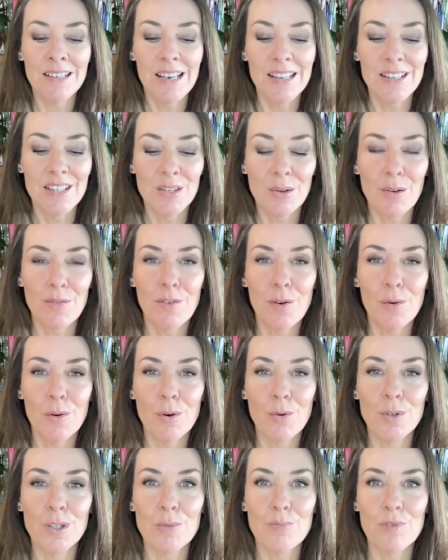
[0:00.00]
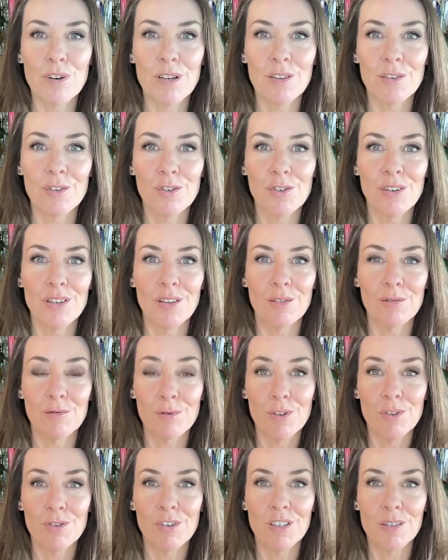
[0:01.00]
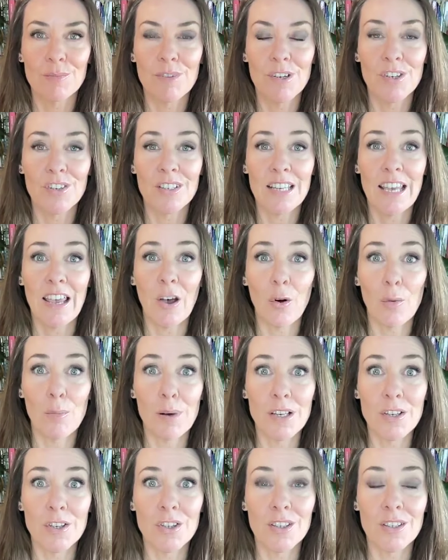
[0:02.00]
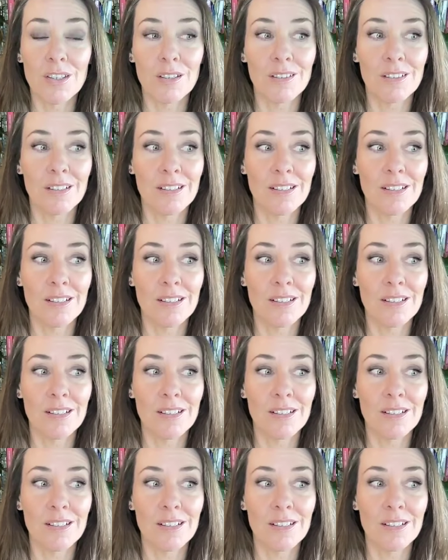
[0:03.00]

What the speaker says: And so I feel called to bring through a transmission to help us